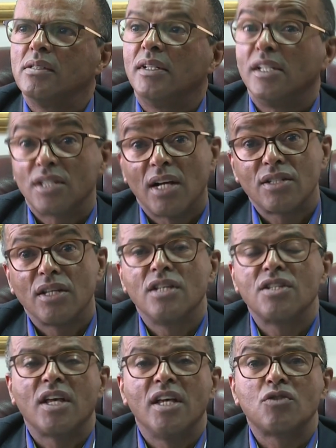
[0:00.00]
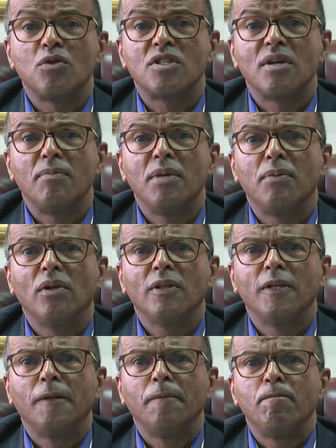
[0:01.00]
discussing this case with some people
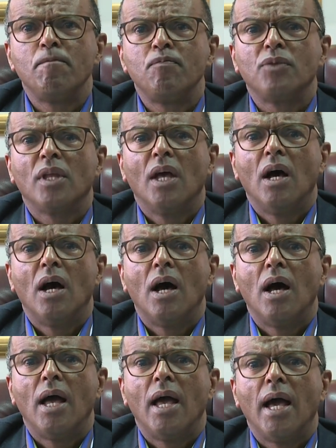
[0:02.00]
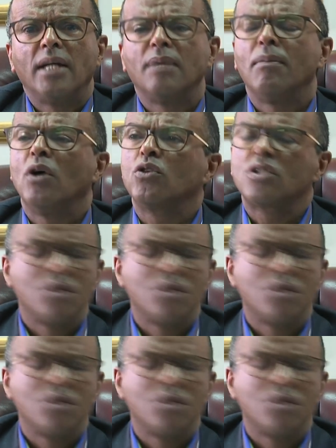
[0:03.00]
and about